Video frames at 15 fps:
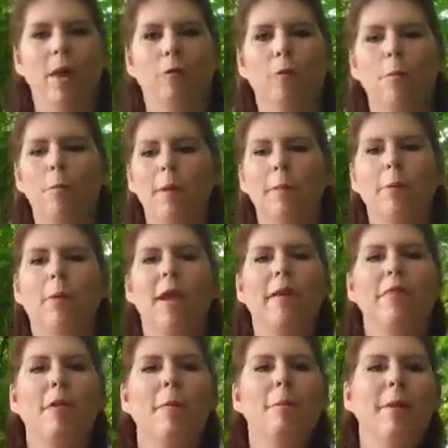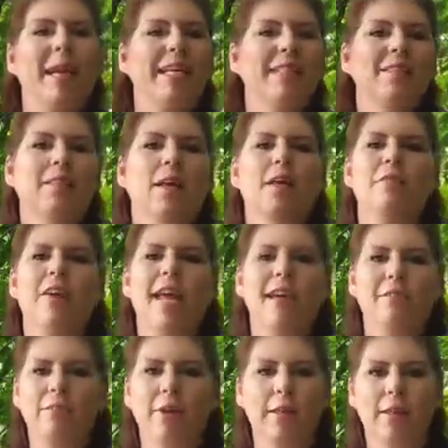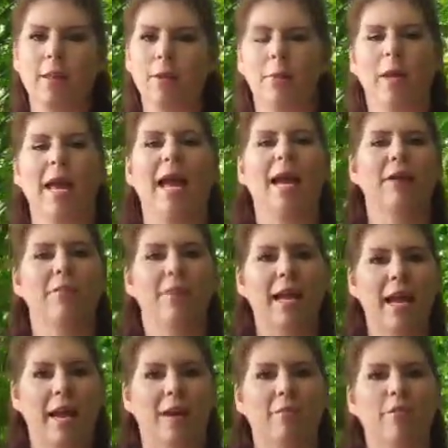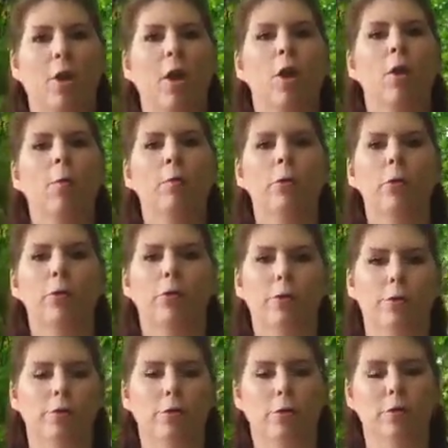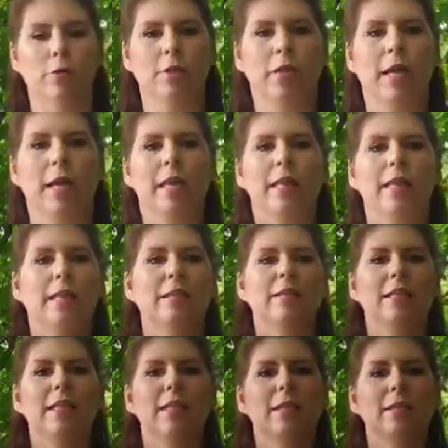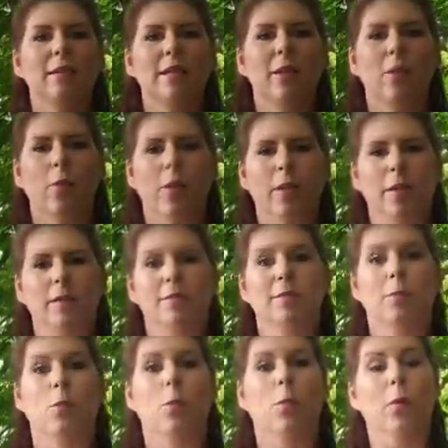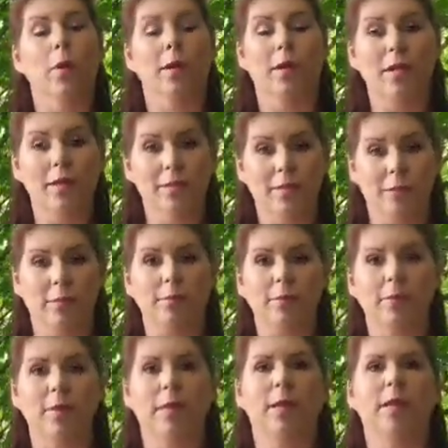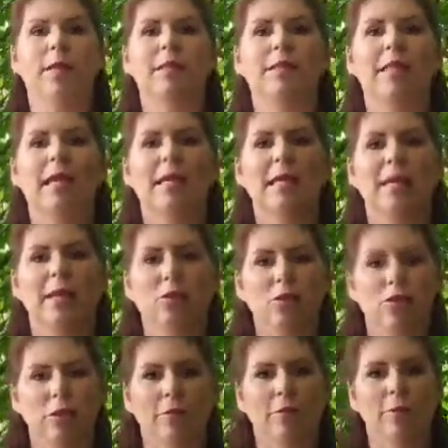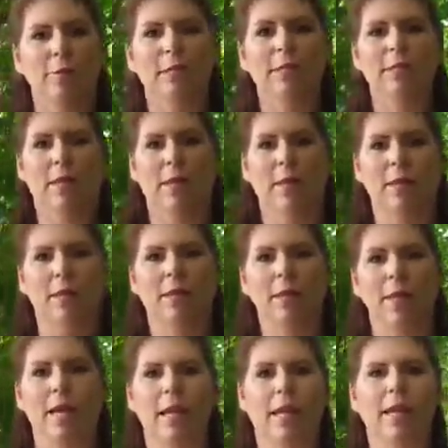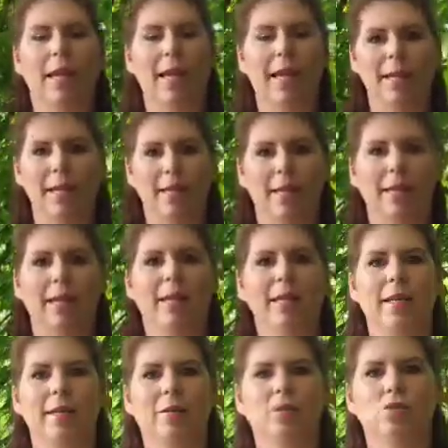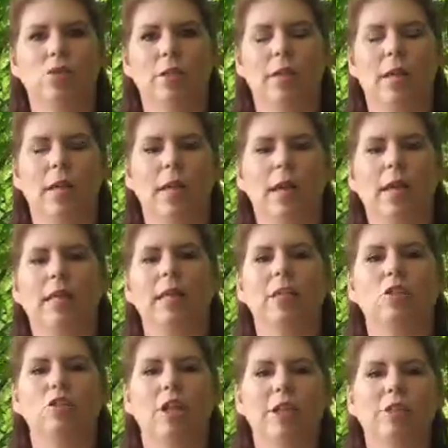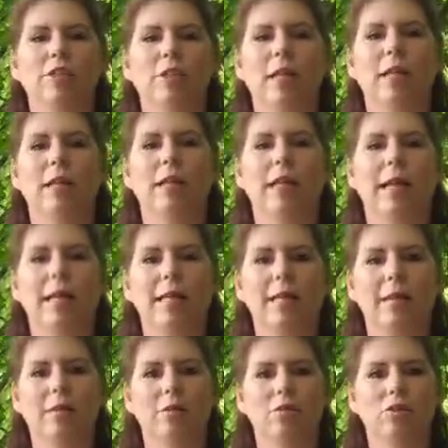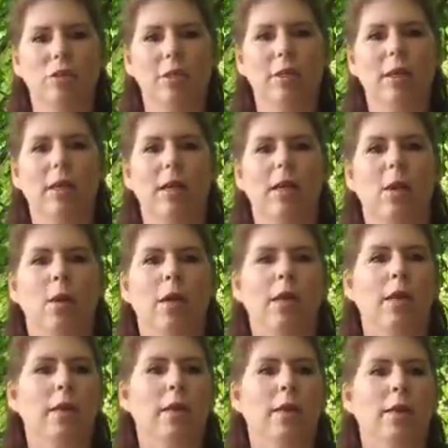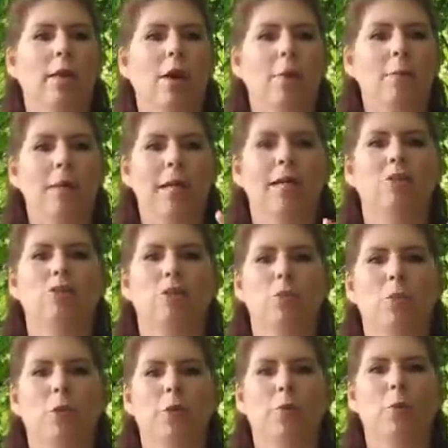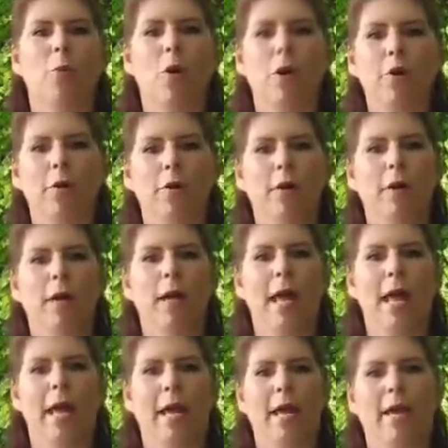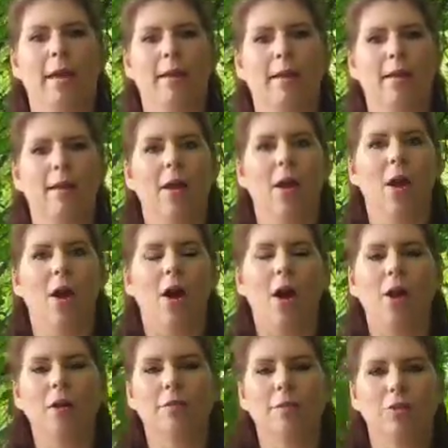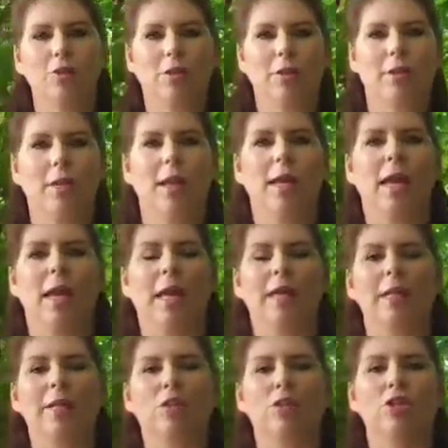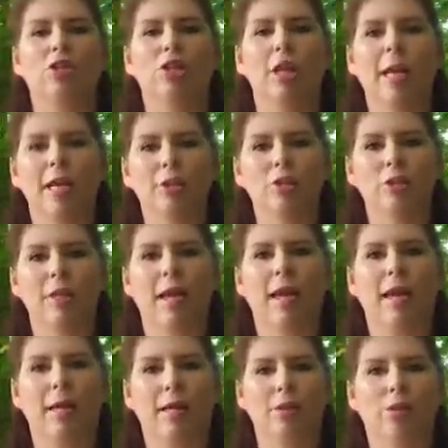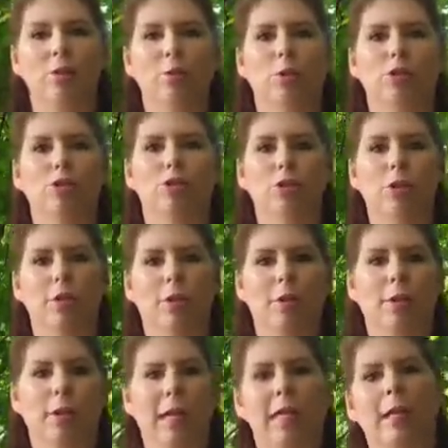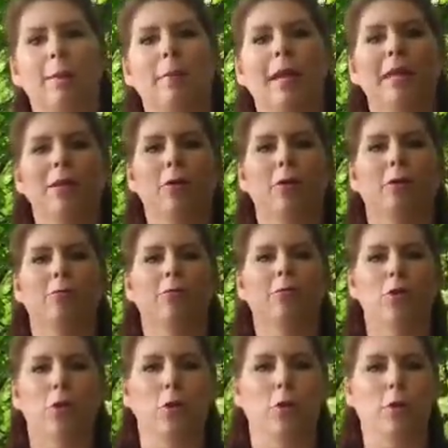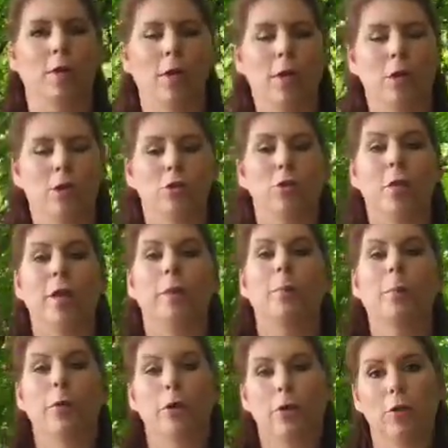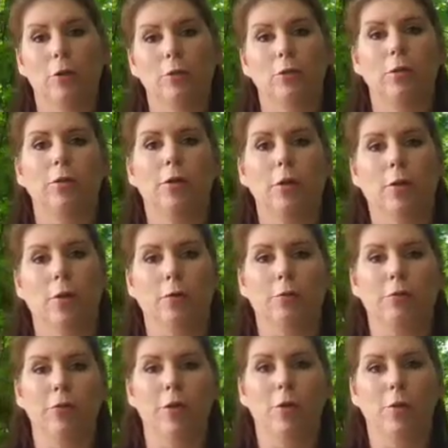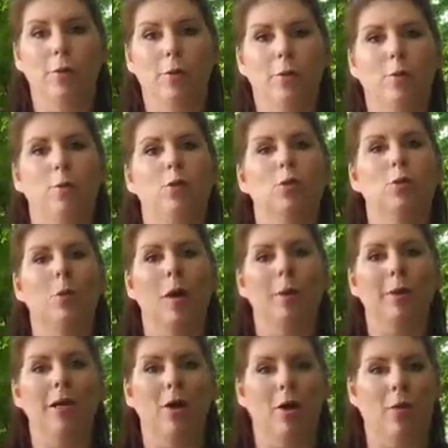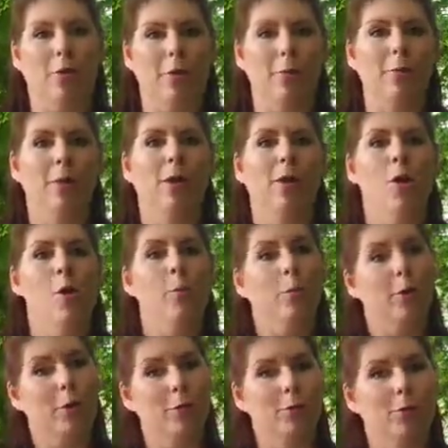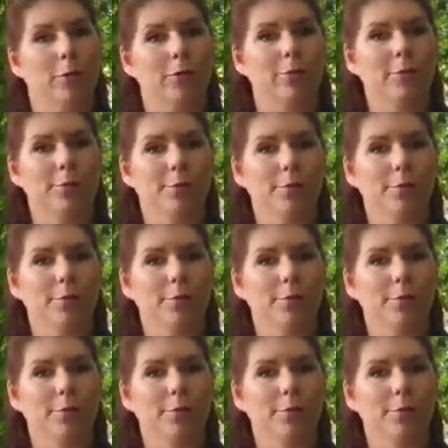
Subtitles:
Remember, at the base of everything, we have to have producers. This is the organism or organisms that take the energy from the sun, that light and heat energy, and they change that light energy in combination with water and oxygen, and they change that into a sugar, and they make their own food. So they produce their own food, which is why we call them producers.